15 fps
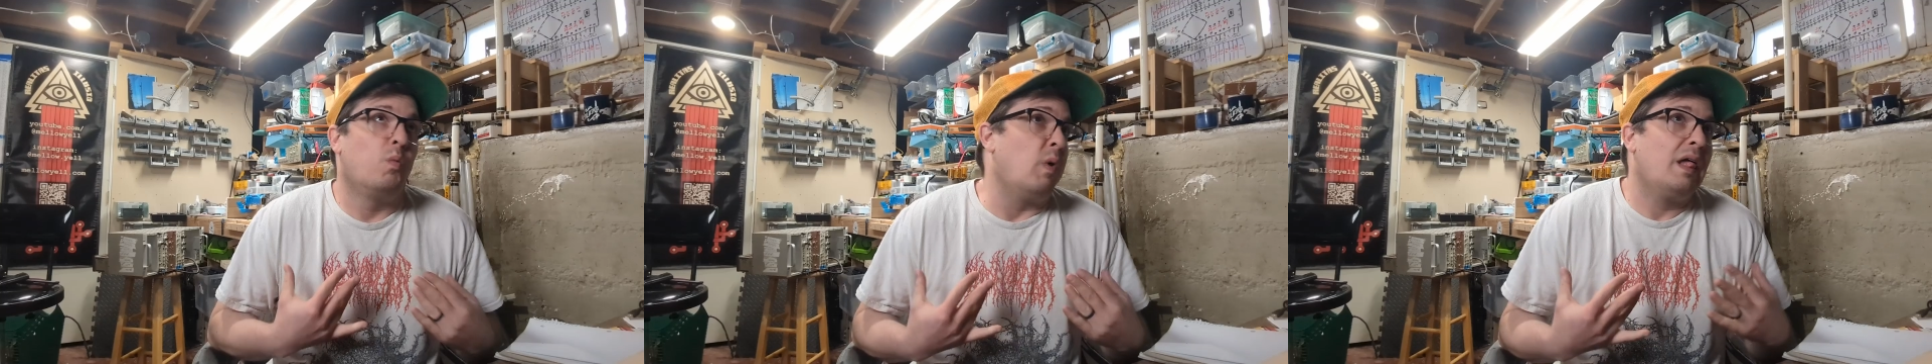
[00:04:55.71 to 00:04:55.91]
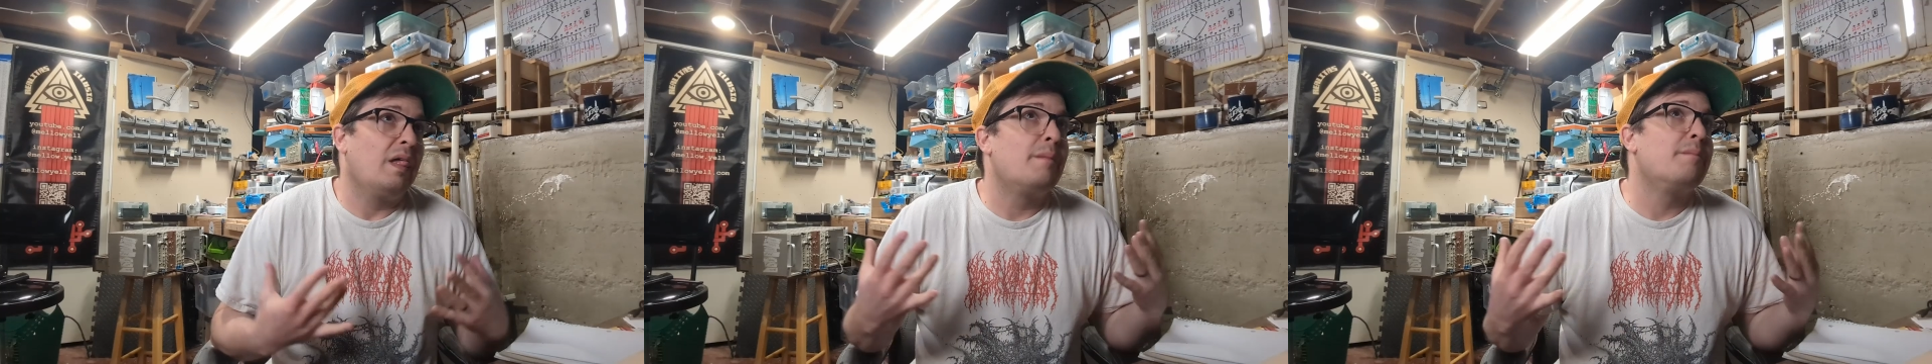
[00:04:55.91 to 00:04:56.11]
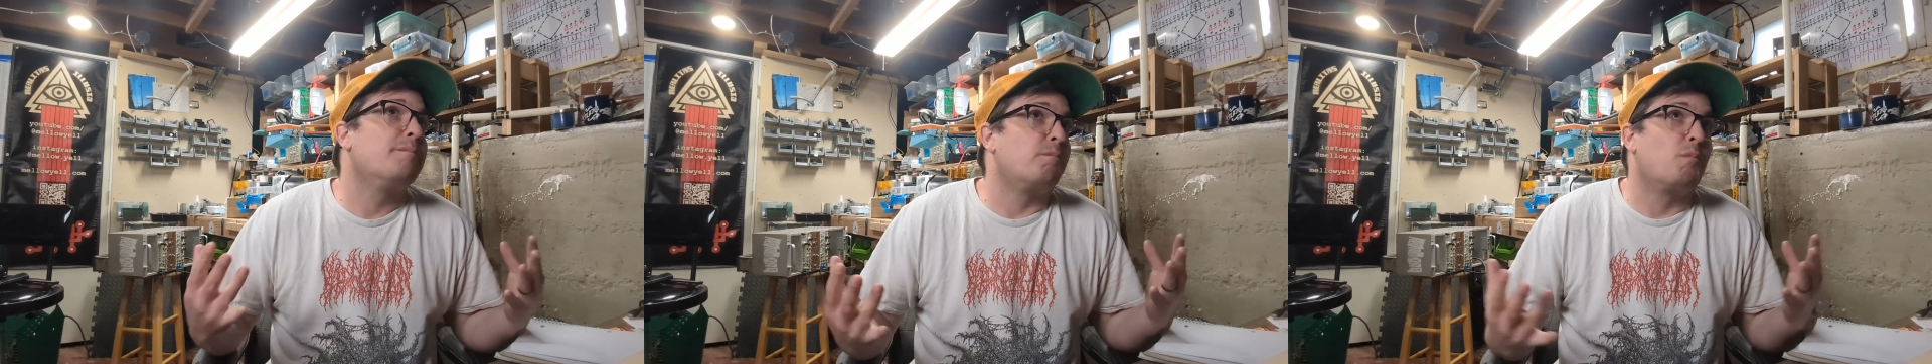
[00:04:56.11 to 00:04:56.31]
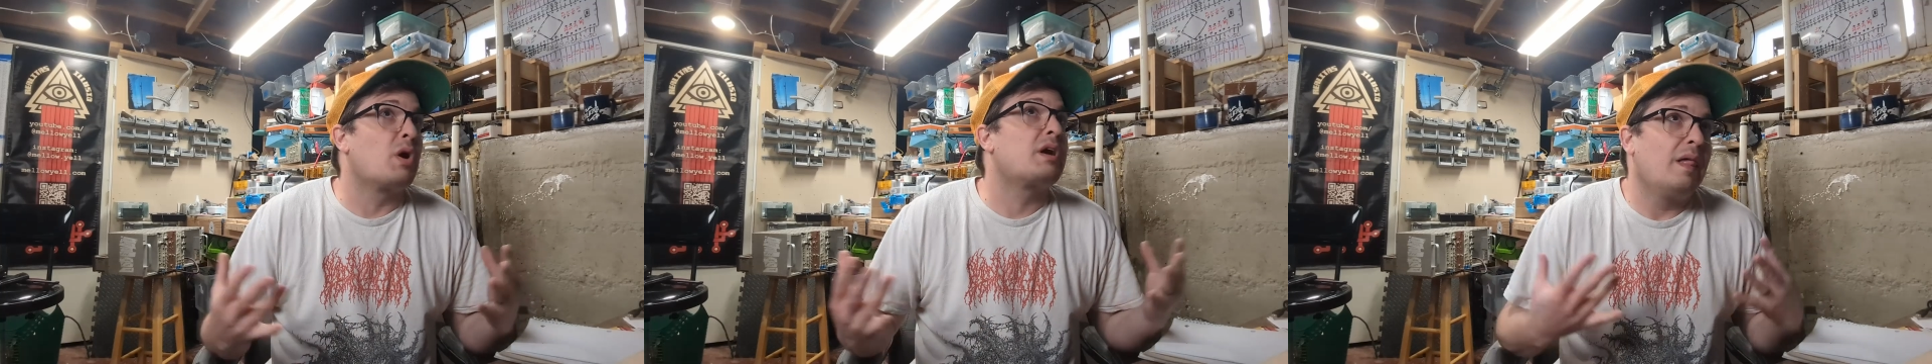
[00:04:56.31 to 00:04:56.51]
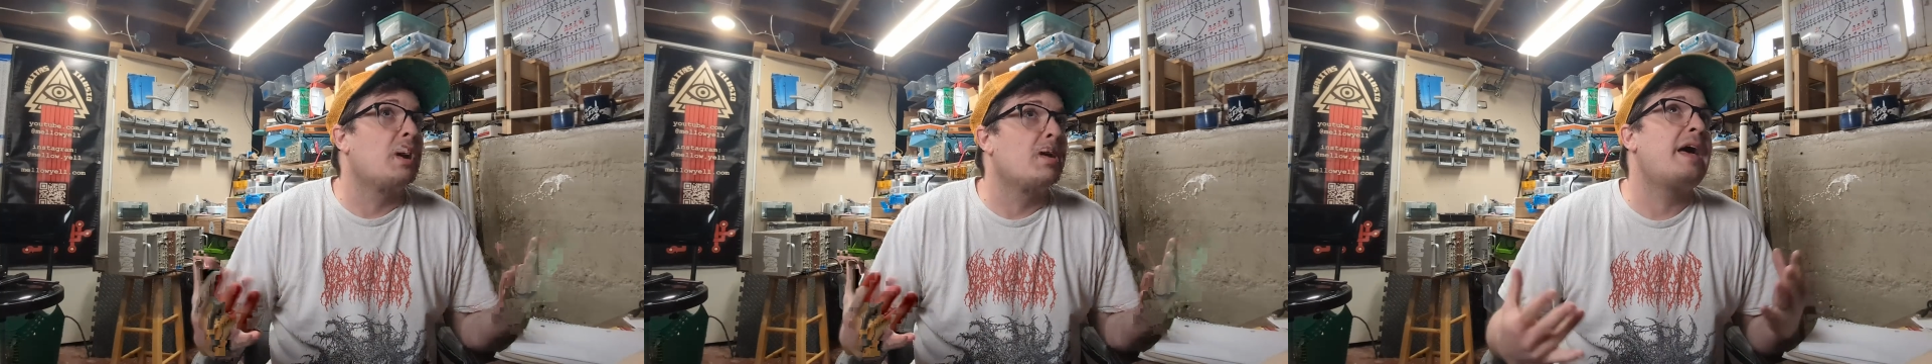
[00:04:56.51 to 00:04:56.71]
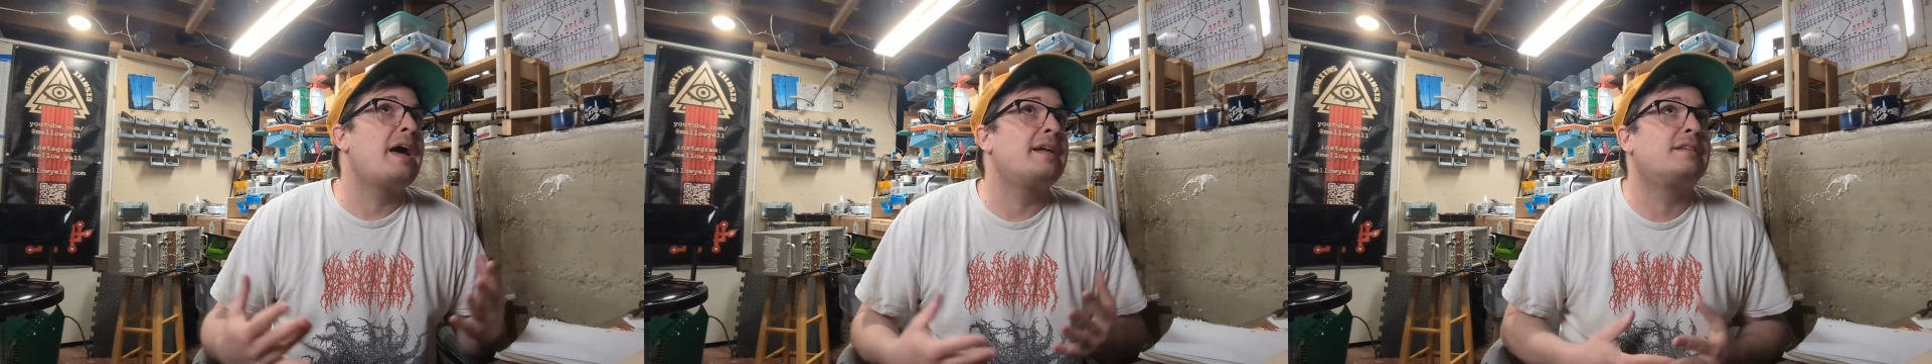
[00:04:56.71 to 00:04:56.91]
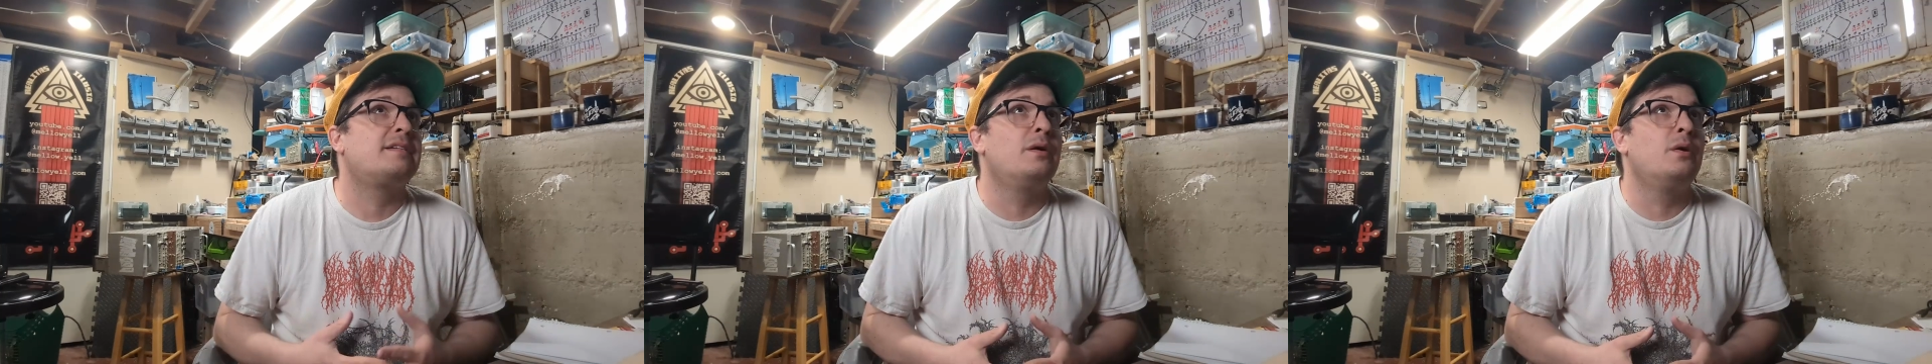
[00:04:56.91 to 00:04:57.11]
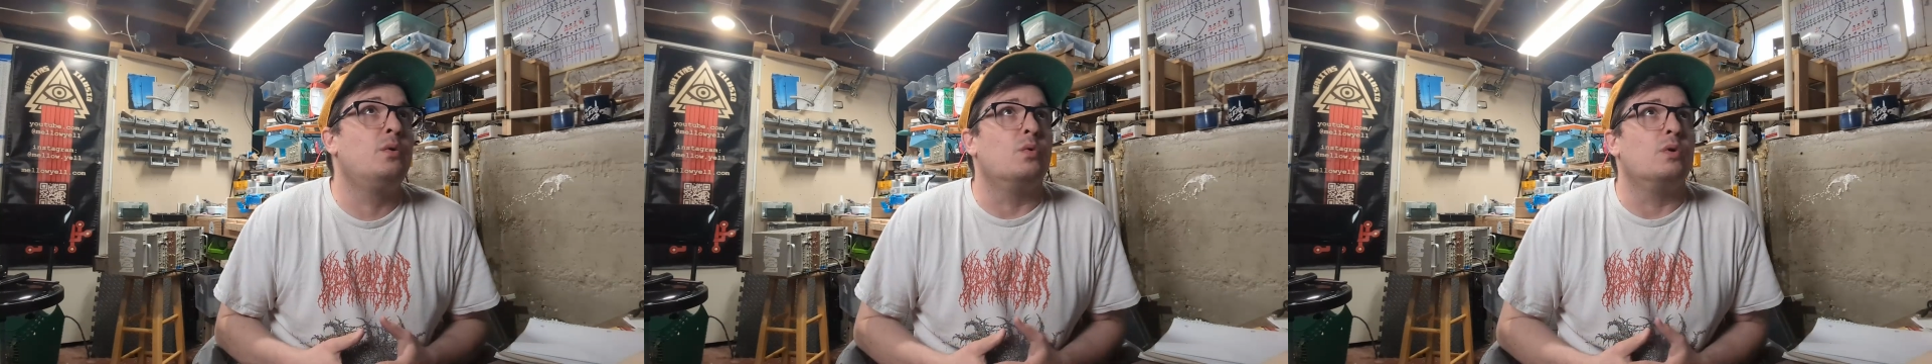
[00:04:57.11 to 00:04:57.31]
Well, I'm working on that
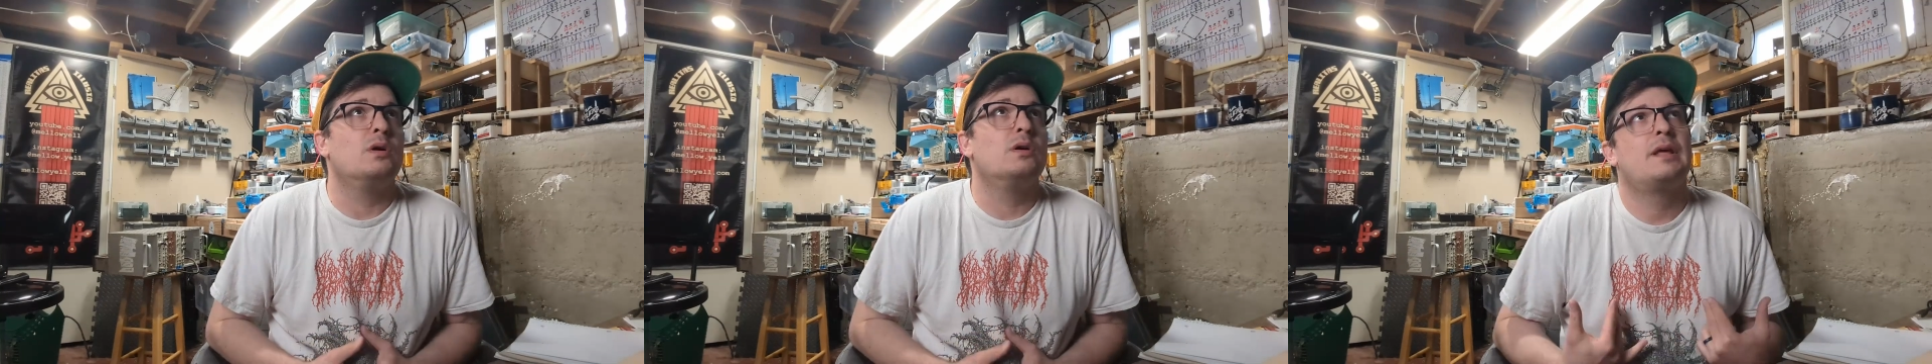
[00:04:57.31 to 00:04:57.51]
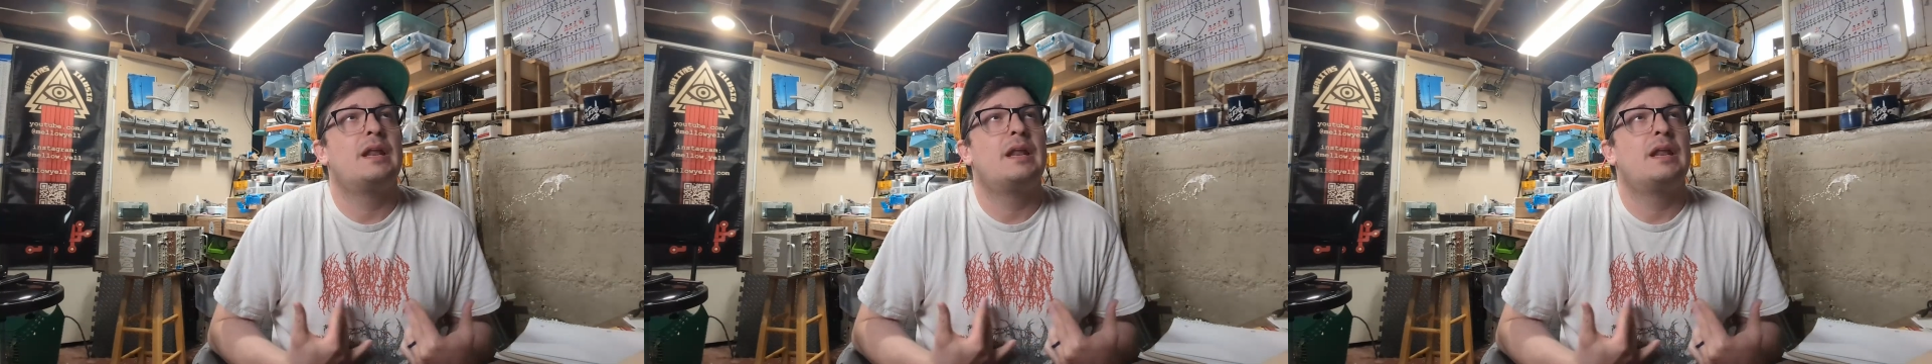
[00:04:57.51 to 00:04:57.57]
too.